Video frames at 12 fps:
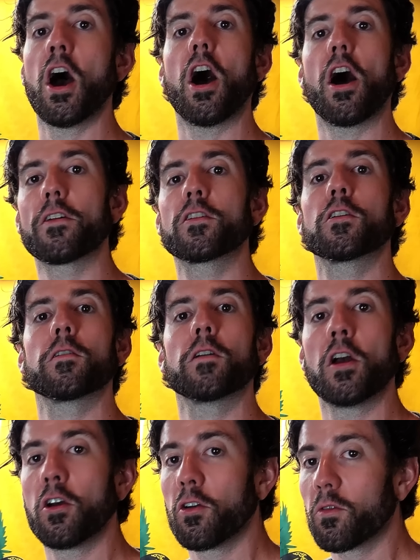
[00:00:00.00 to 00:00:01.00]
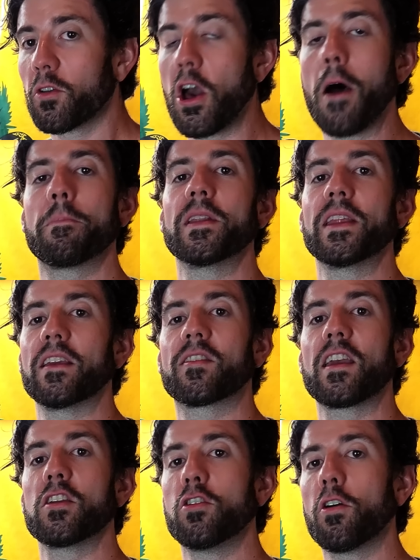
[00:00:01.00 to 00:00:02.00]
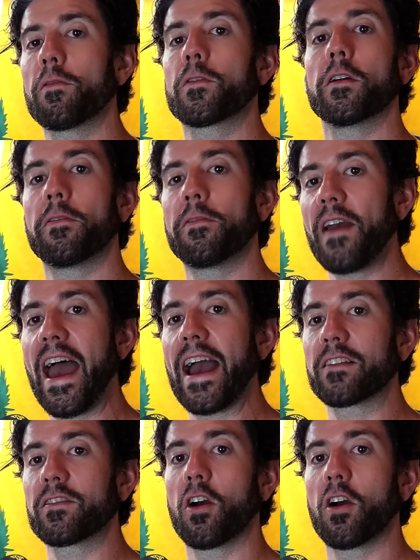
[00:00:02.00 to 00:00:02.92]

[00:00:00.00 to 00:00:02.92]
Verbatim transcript: Other companies that you know for a fact